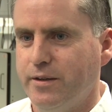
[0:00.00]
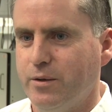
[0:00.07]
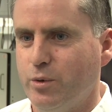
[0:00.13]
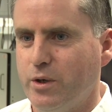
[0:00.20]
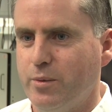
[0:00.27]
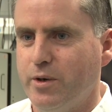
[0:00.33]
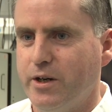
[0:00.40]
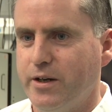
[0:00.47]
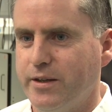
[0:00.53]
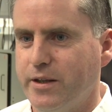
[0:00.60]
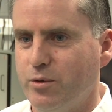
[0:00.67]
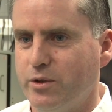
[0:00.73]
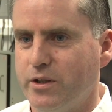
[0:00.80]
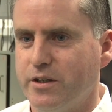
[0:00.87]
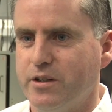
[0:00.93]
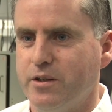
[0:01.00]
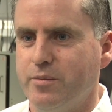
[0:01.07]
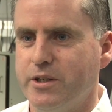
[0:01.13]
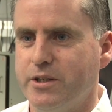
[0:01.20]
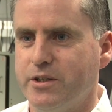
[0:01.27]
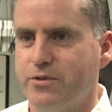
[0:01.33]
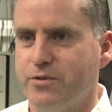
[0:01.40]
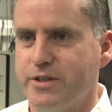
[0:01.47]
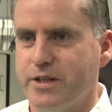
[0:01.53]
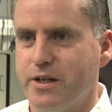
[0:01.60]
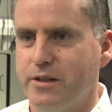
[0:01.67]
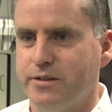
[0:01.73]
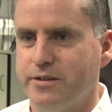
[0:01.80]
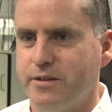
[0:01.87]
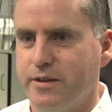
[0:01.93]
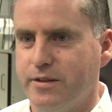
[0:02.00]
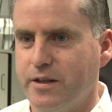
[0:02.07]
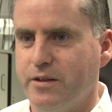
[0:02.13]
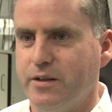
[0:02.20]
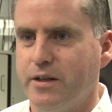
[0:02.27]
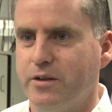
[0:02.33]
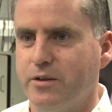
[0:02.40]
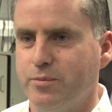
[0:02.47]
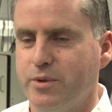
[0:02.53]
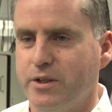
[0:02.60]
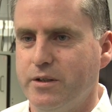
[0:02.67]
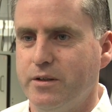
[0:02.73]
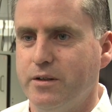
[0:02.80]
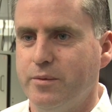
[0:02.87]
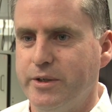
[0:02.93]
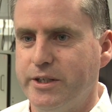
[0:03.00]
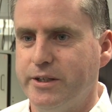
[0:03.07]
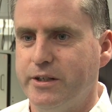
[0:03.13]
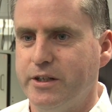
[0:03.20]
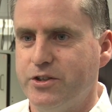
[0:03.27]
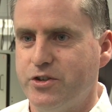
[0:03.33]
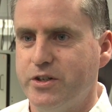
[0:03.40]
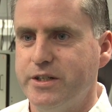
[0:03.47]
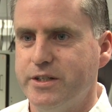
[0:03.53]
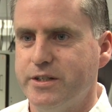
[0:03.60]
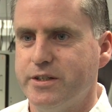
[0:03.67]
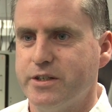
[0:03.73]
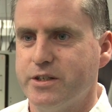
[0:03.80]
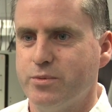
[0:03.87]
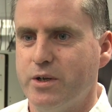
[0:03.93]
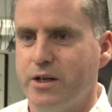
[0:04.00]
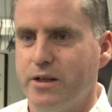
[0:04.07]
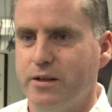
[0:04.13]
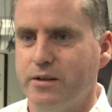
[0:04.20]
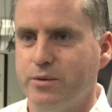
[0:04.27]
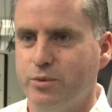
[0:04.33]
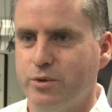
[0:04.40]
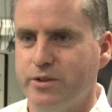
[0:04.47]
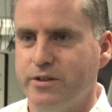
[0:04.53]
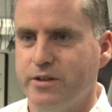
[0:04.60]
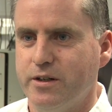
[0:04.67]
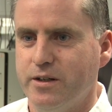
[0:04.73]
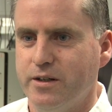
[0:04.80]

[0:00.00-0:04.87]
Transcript: whereby they would get an immediate result and then they could be immediately treated as well, it would